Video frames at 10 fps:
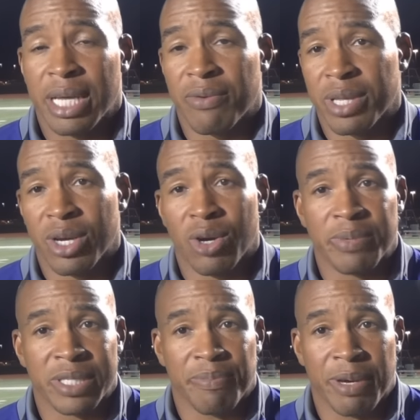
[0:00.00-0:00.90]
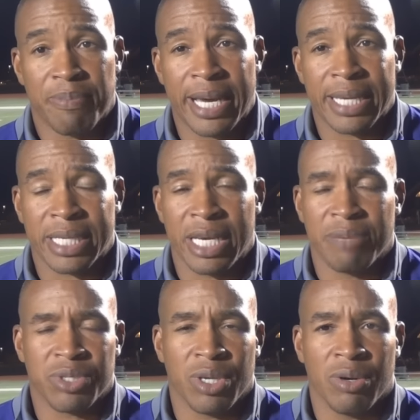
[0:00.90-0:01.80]
That really opens up our pass
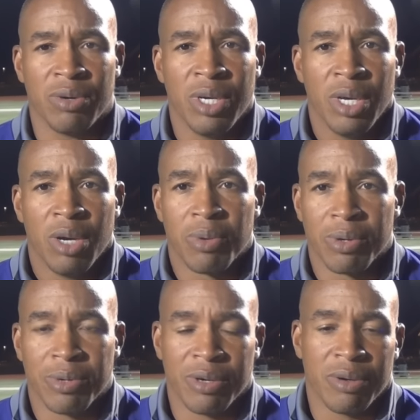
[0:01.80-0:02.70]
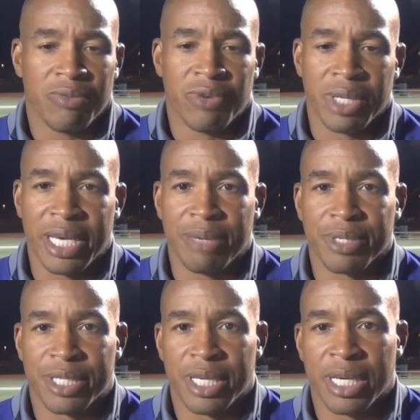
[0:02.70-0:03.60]
game. So we were really
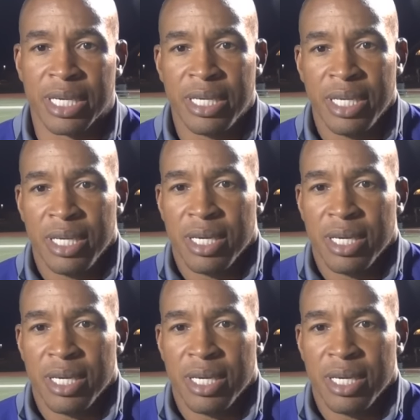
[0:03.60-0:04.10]
able to